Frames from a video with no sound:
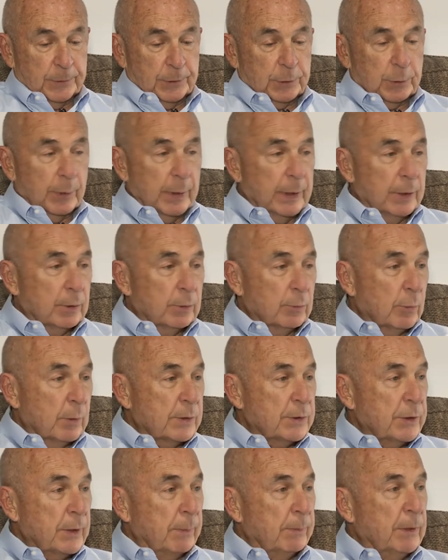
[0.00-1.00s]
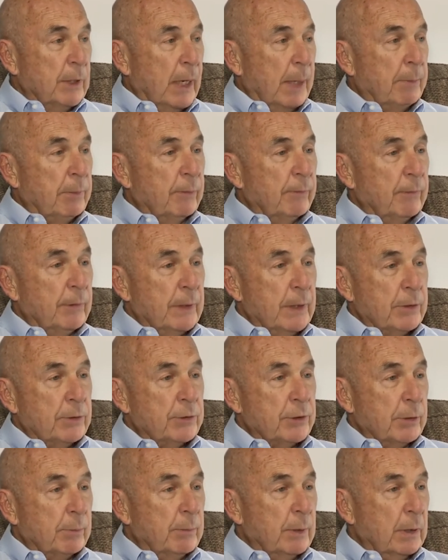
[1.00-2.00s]
treated with some type of an
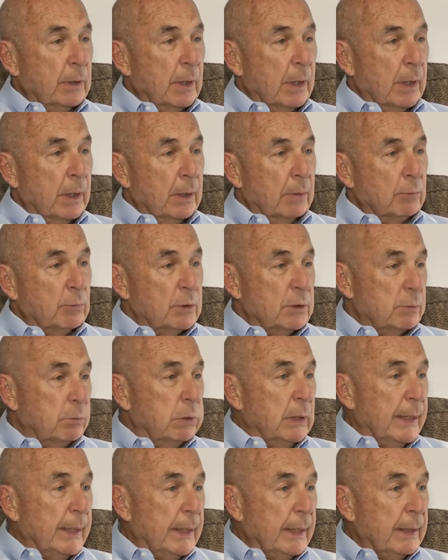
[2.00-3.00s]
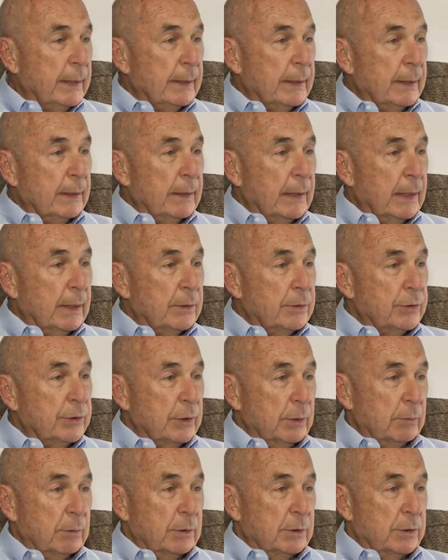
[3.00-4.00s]
instrument and was bleeding, and
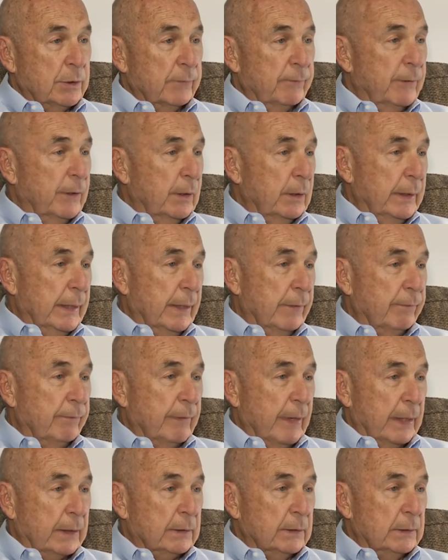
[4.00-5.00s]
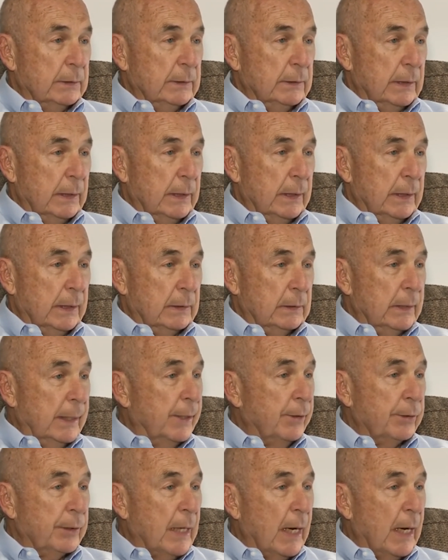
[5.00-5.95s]
she was severely infected and later